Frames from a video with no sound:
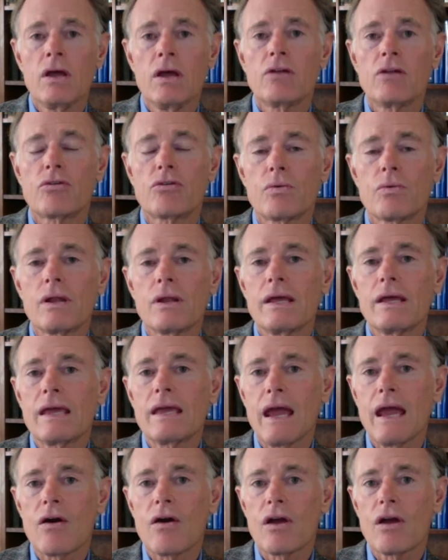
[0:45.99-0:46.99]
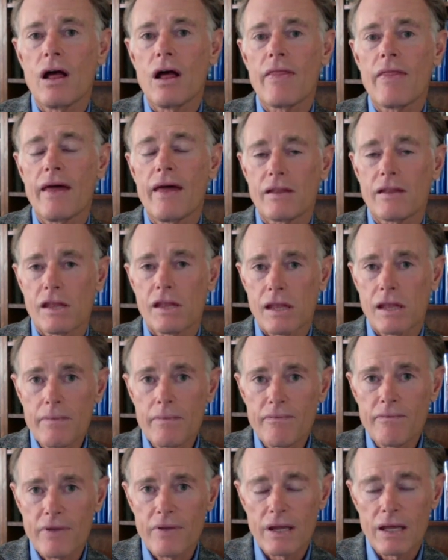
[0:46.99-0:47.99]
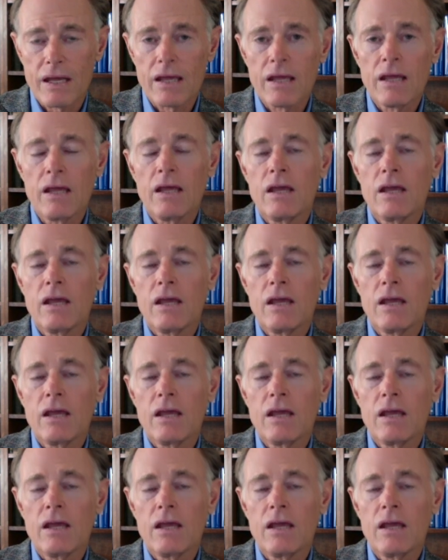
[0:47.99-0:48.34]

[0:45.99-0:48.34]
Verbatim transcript: to really carry on that symphony.